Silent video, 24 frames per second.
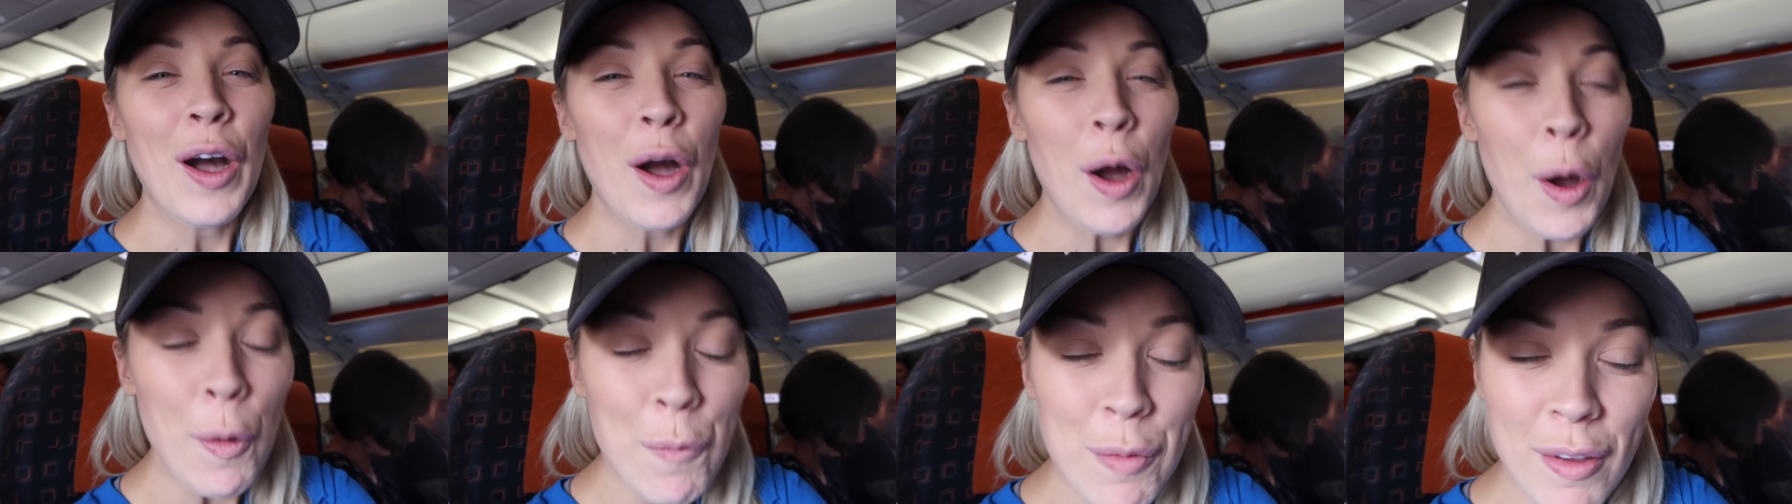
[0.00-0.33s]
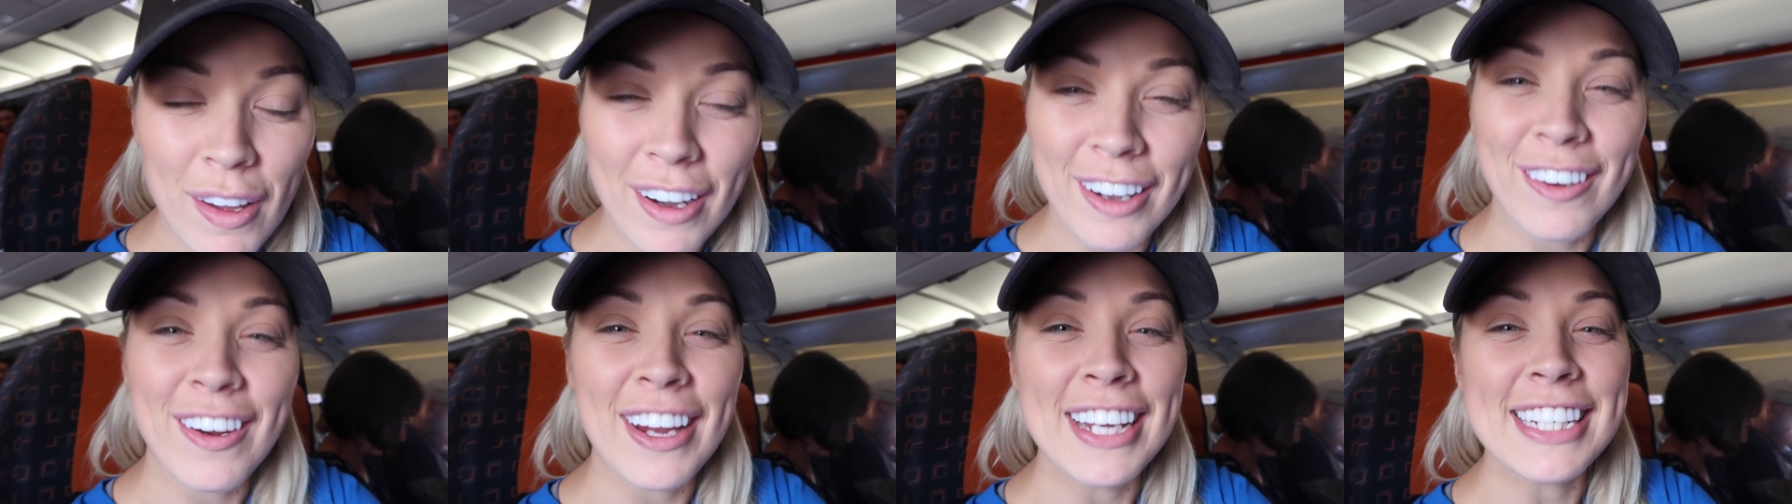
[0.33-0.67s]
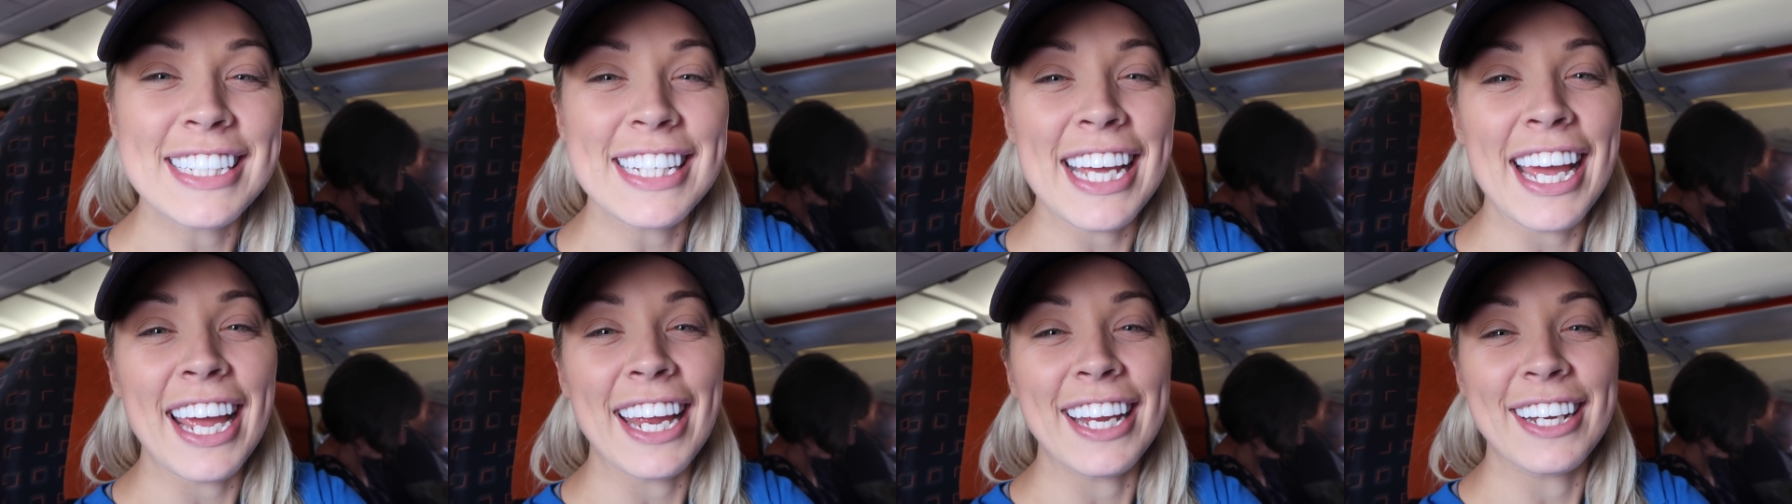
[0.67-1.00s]
Hope you had a
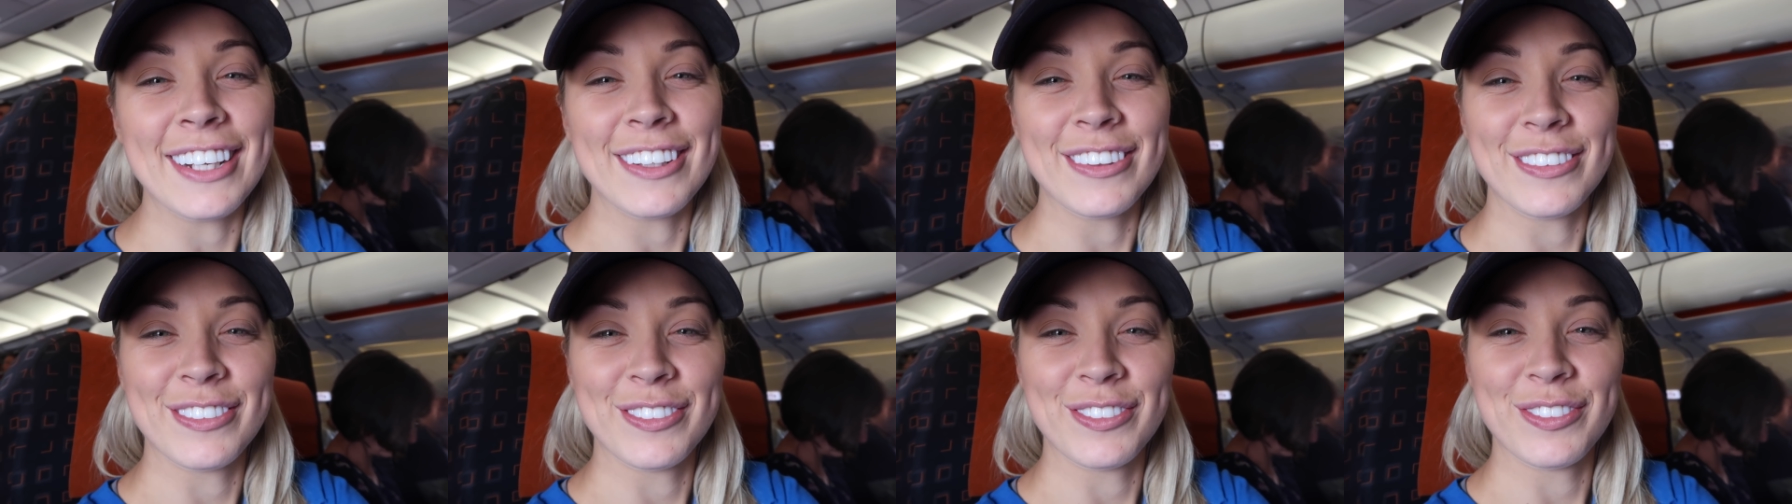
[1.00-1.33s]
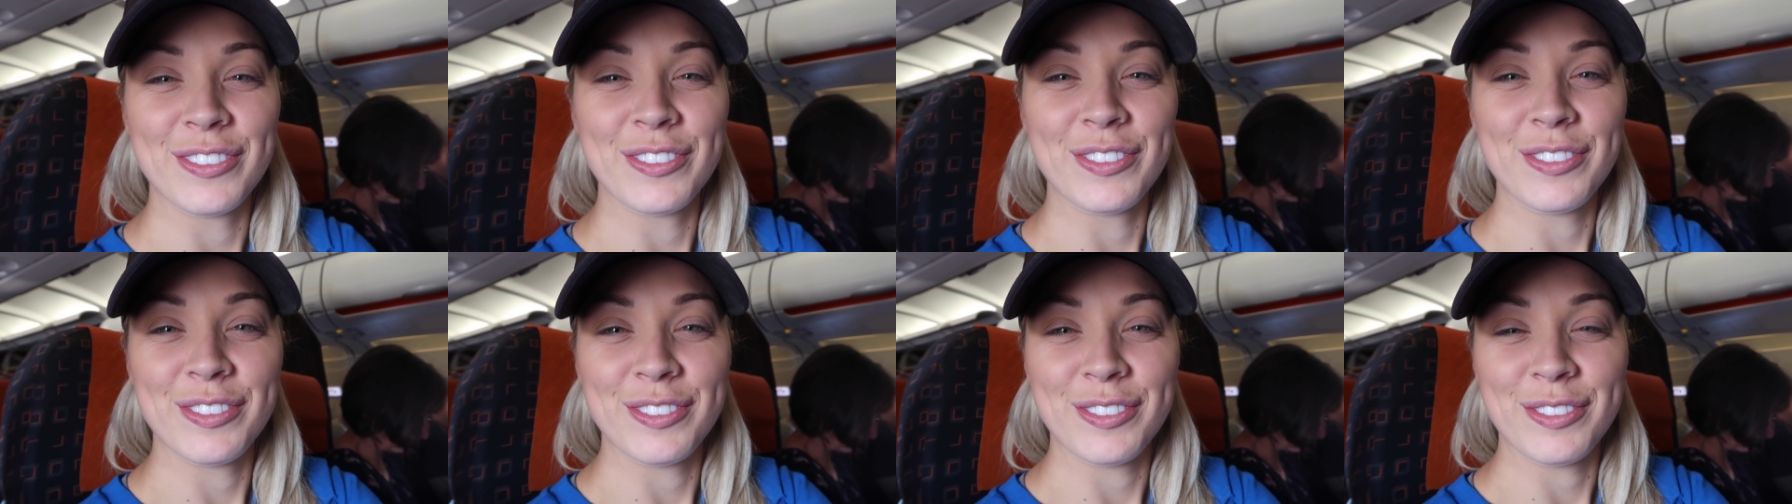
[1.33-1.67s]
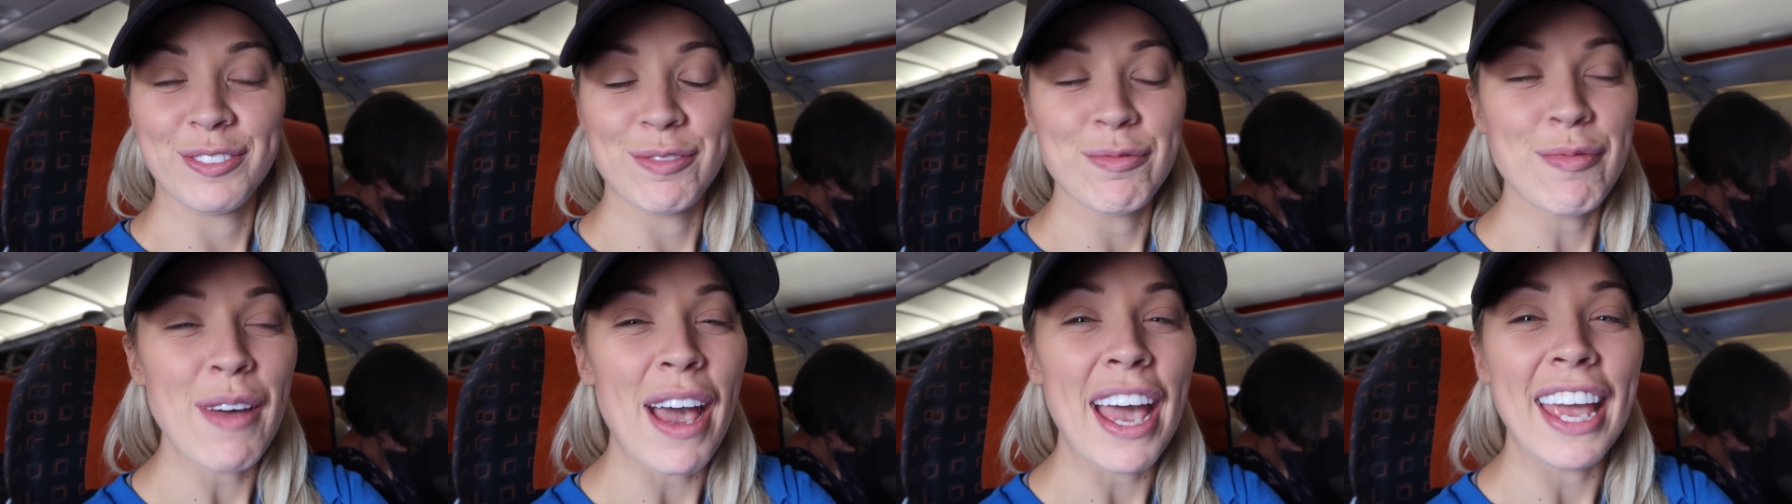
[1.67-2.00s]
great day.
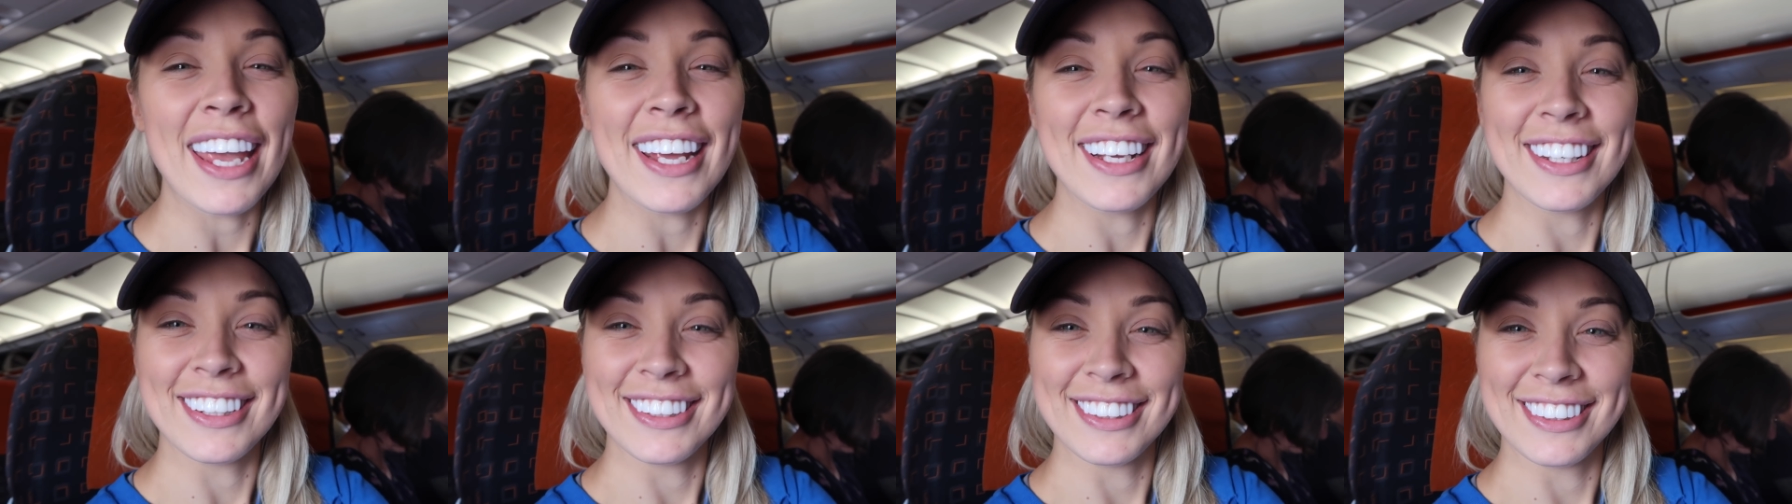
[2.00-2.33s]
Bye.